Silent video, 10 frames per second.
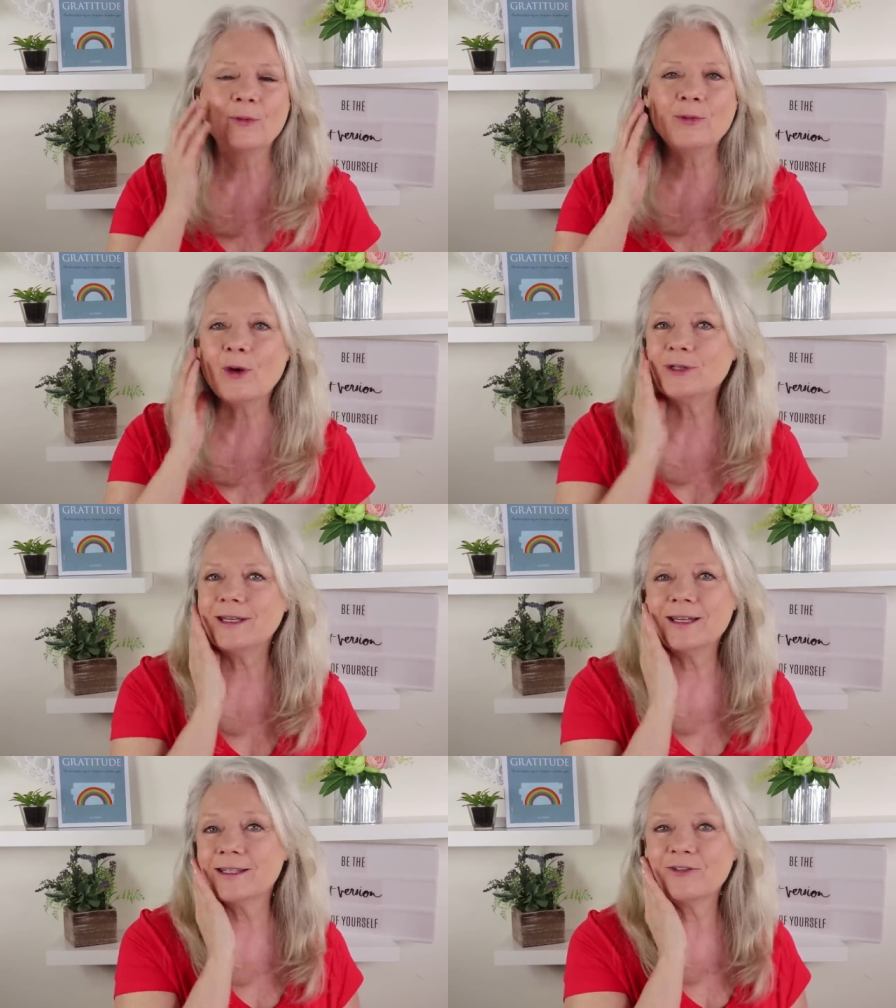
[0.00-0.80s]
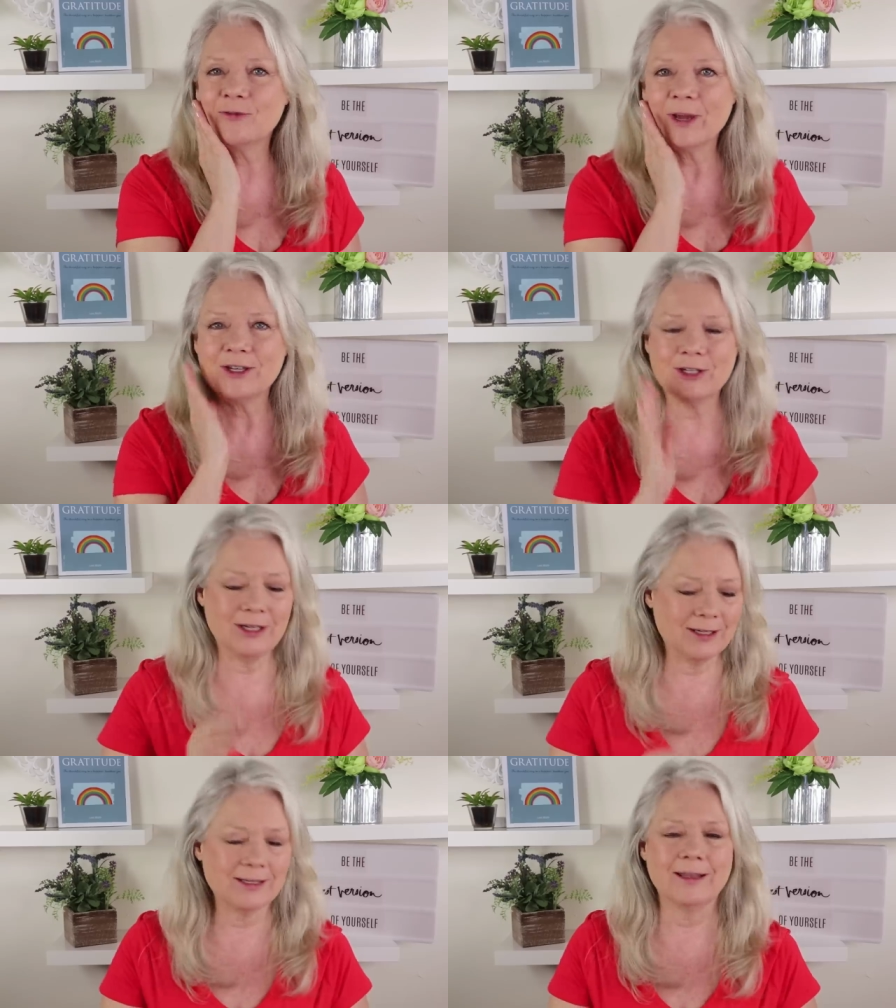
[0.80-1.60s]
rosiness of my
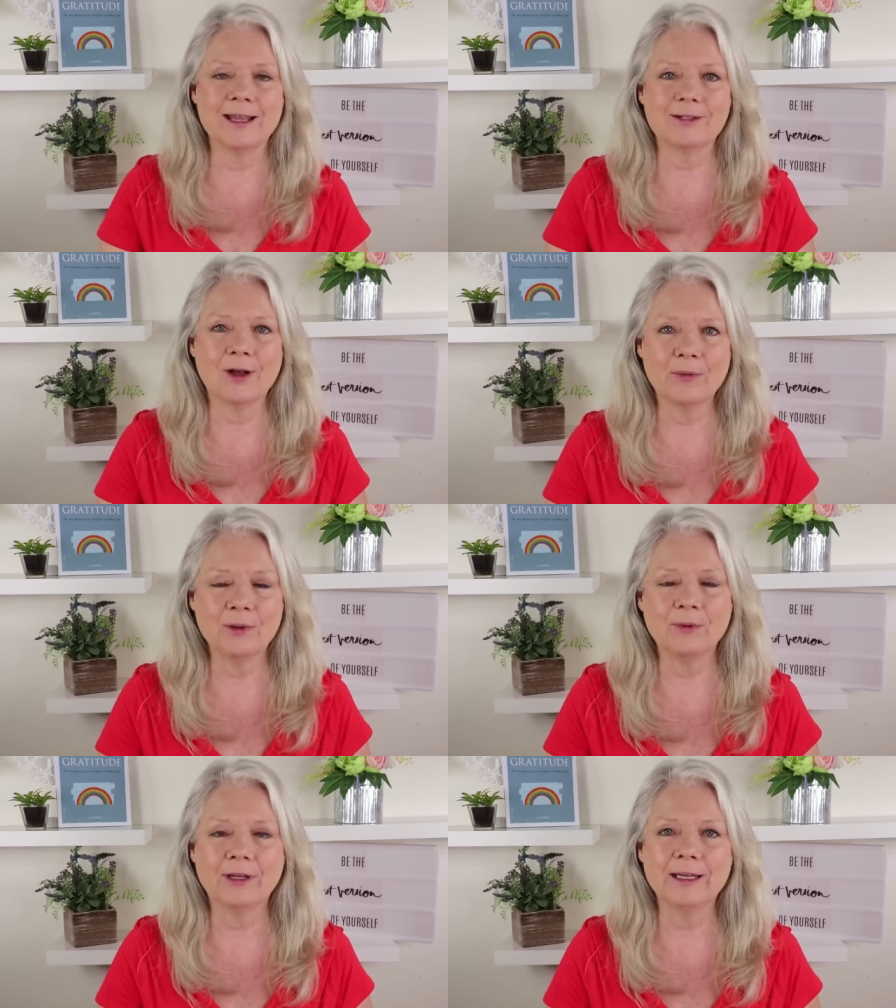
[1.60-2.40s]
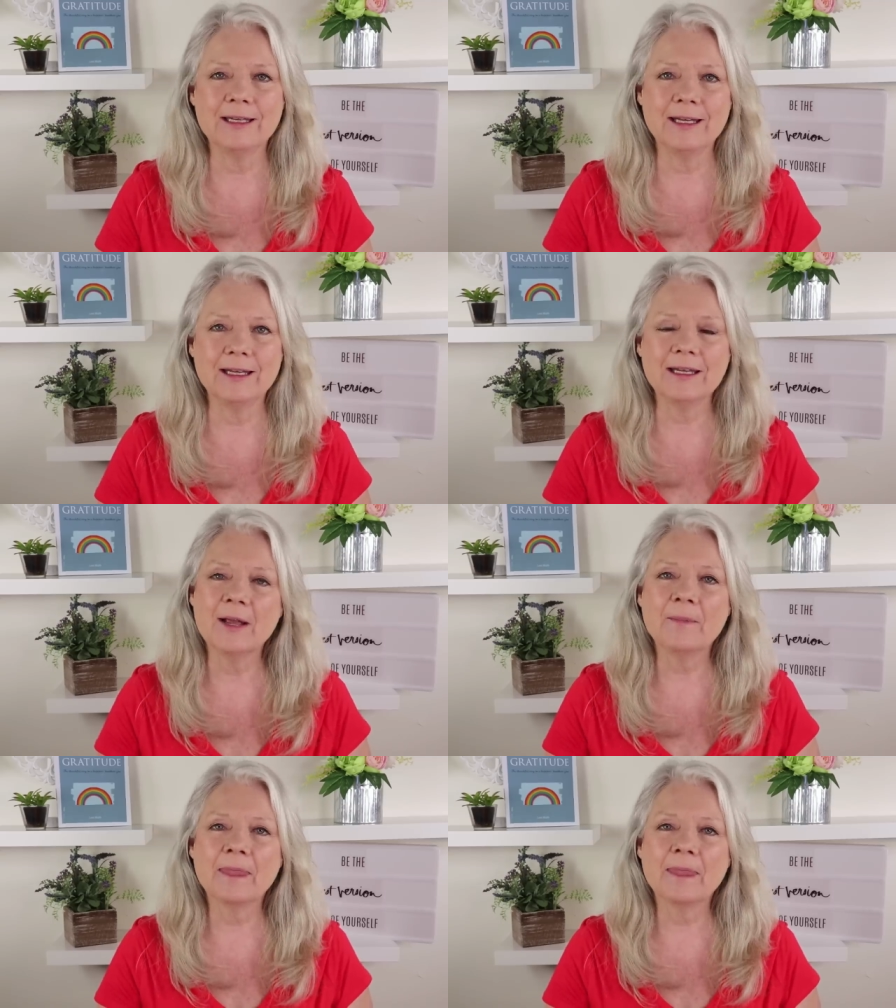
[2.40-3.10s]
cheeks and that's all we really need.